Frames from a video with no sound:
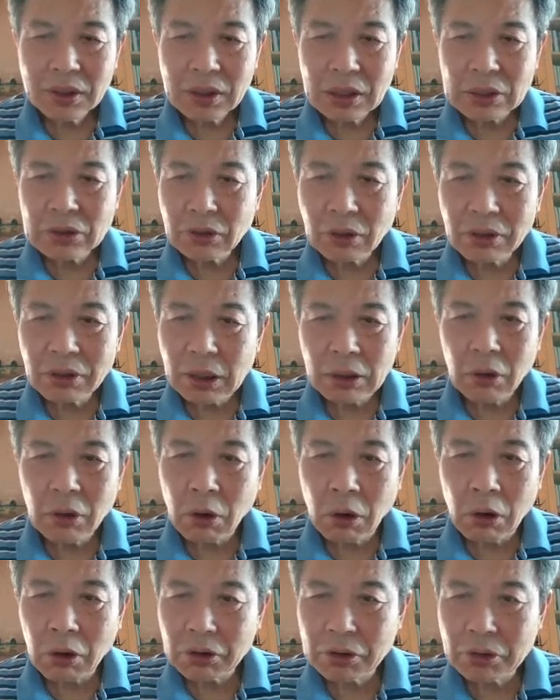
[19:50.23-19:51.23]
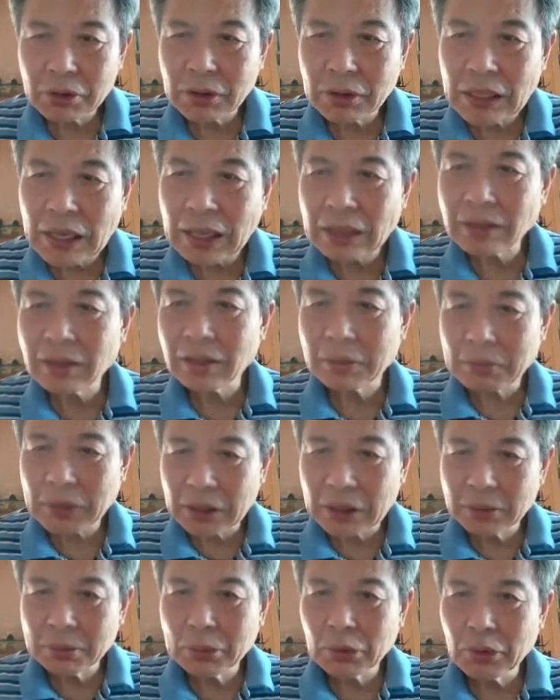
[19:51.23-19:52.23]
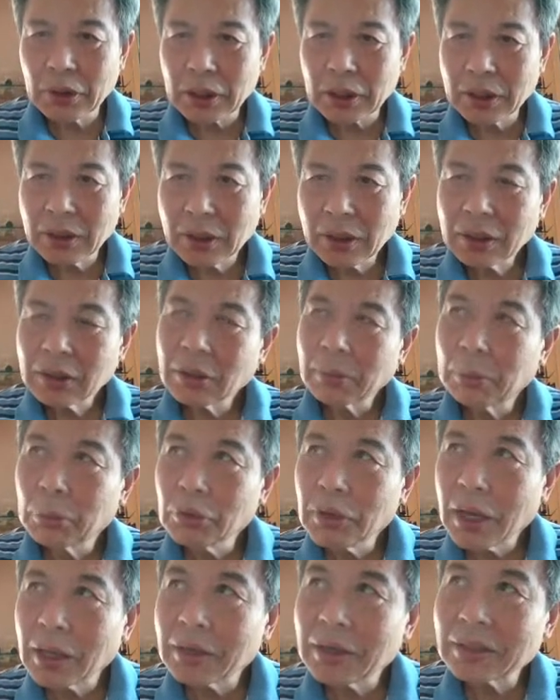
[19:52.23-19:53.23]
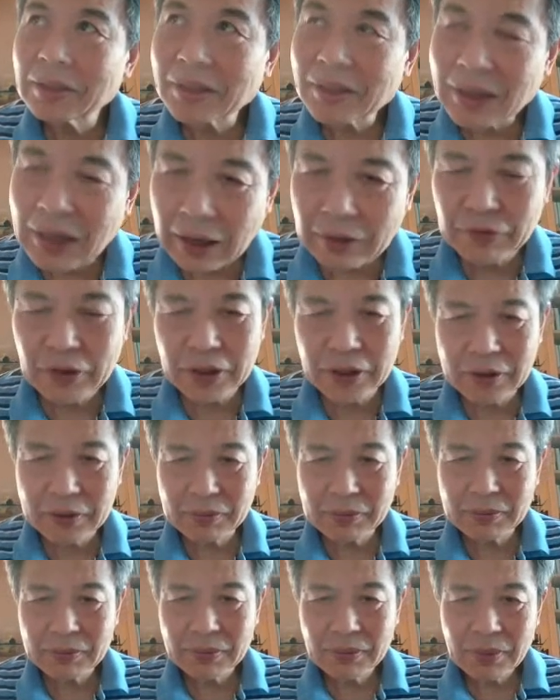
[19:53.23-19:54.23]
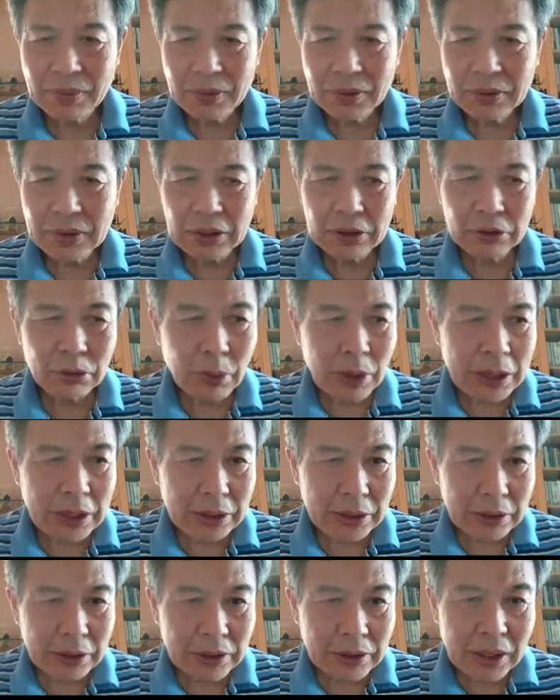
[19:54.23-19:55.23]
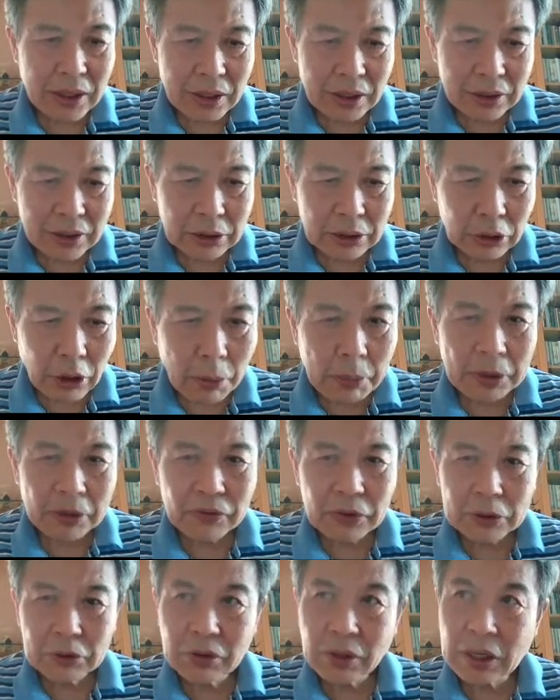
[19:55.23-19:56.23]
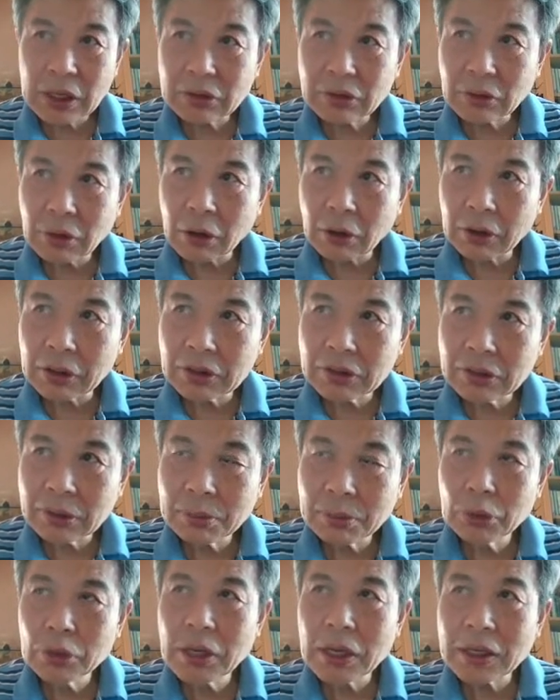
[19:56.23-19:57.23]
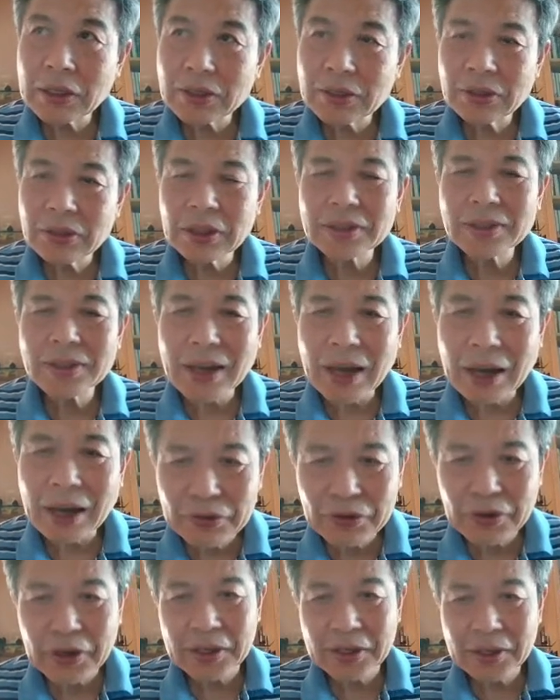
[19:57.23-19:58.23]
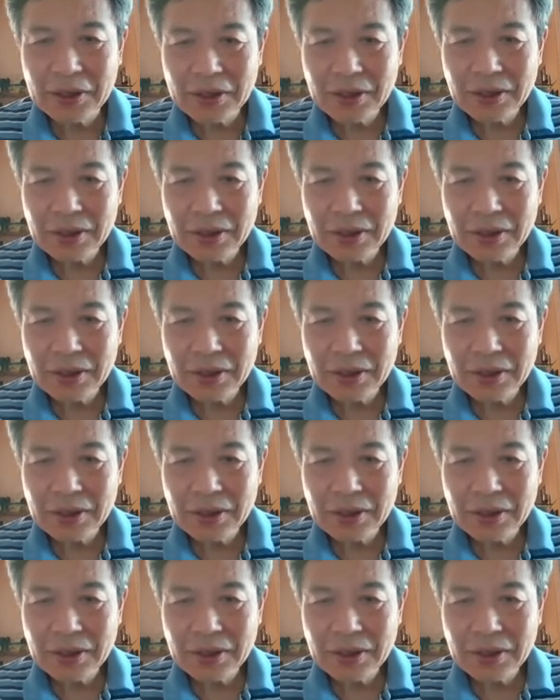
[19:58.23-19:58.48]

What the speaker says: It's not a law created by the Buddha, The Buddha discovered it. That is why the topic for today's talk is the Buddha's discovery.